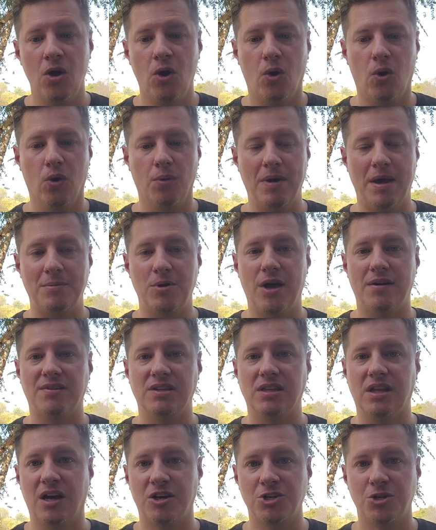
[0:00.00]
or maybe you have a
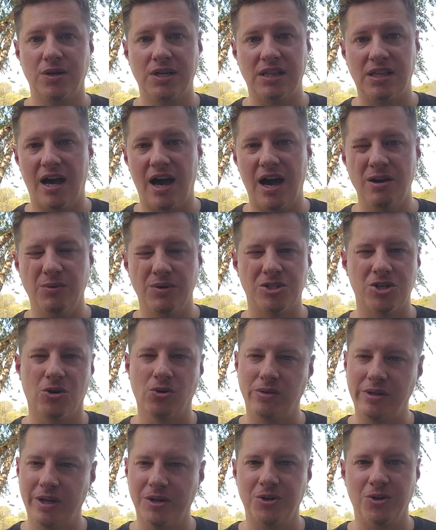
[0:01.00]
luxury line, which
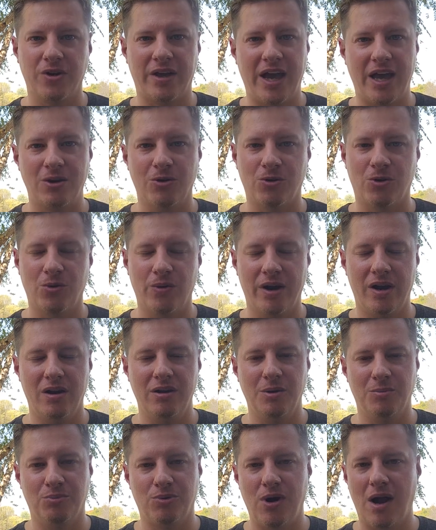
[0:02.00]
early in your candle career
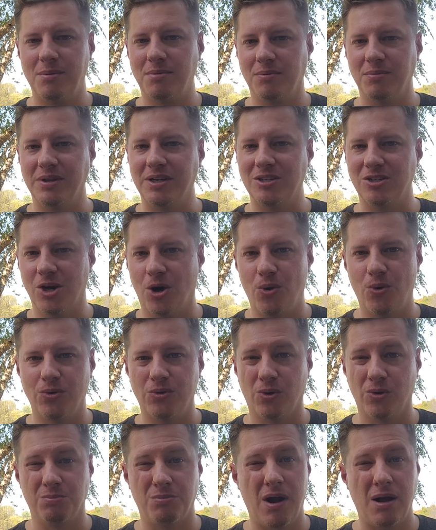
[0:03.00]
you probably don't
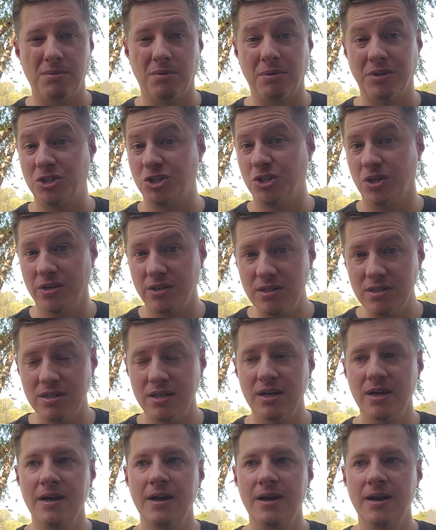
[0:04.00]
or probably shouldn't,